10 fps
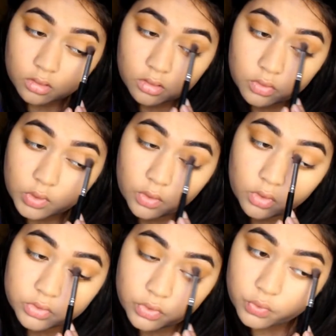You can
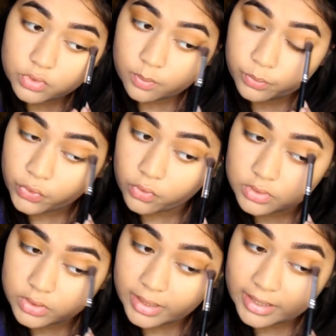also use a
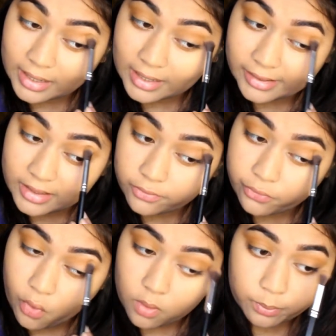bronzer, like any
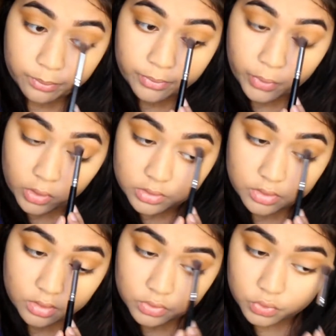warm
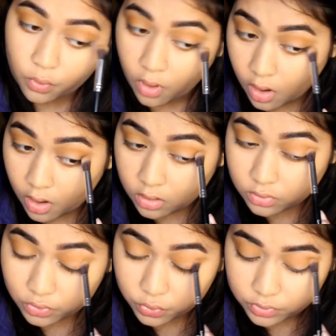bronzer, to
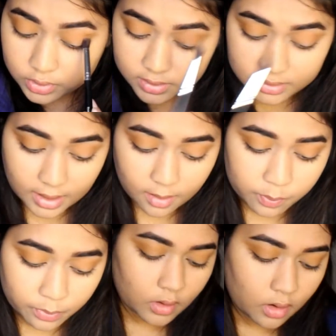do this step.
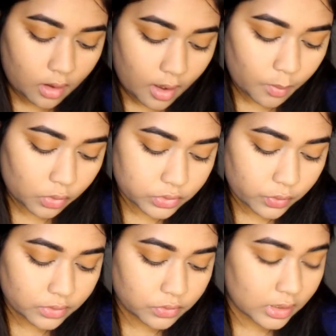I'm also
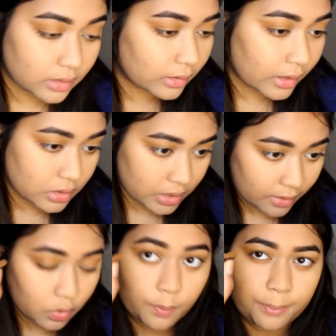going to take that
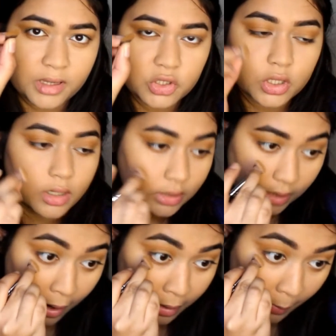eyeshadow, pinch it
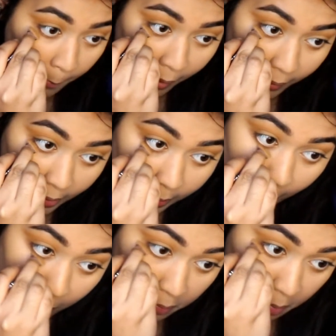and apply it
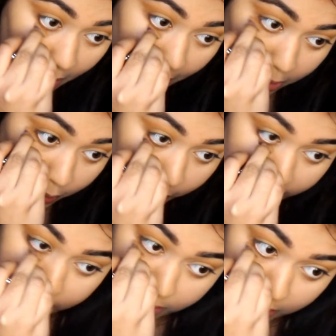on my
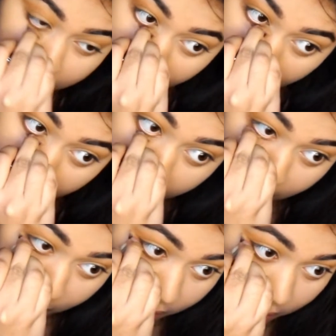lower
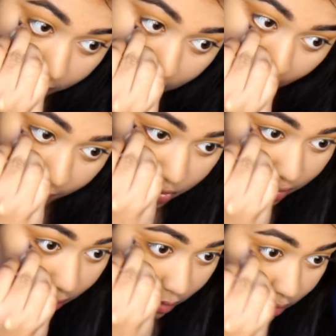
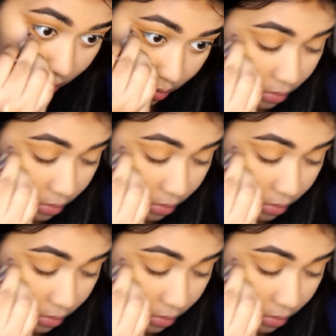lashes.